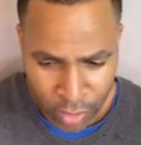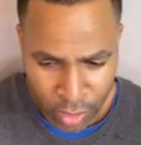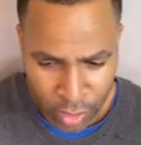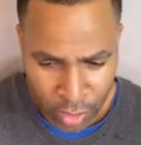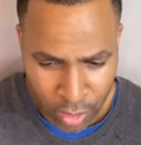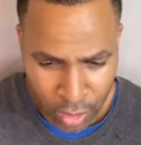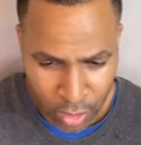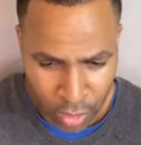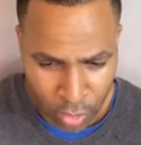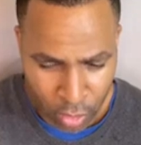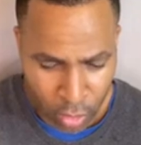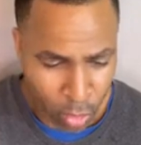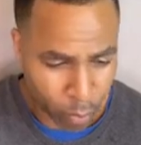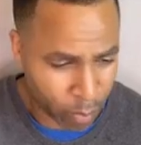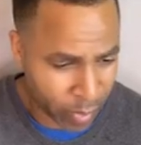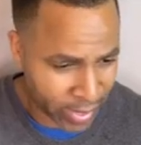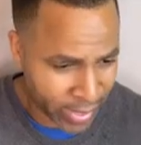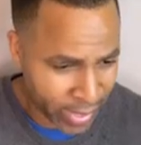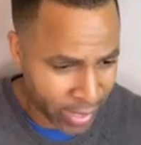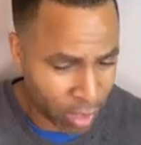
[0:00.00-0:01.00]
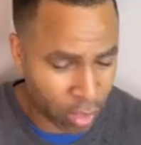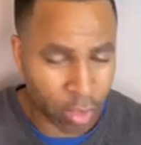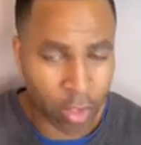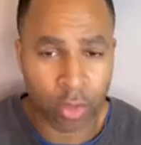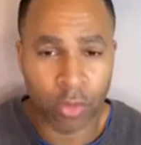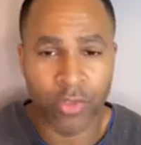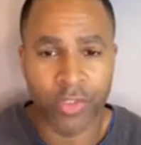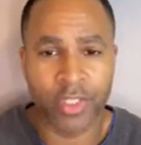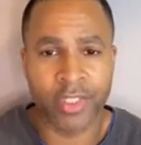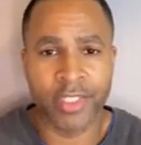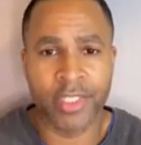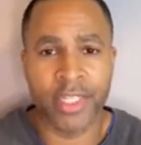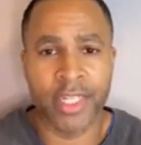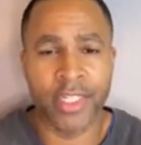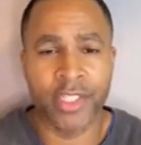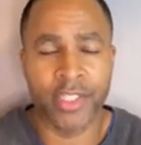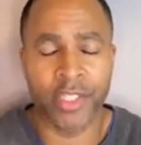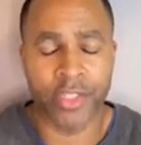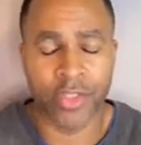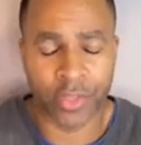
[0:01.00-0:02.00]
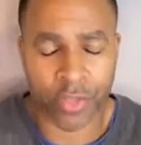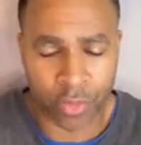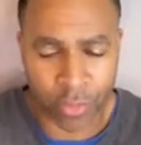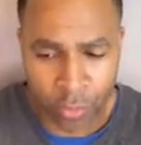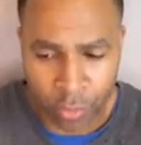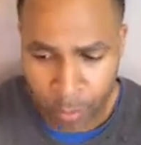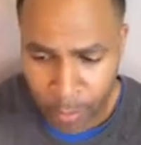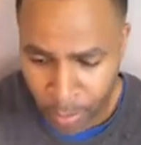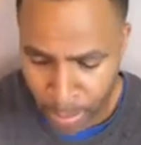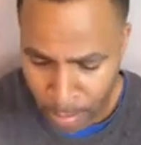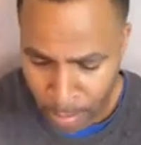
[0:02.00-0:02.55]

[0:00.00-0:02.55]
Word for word: uh, or paying close attention to.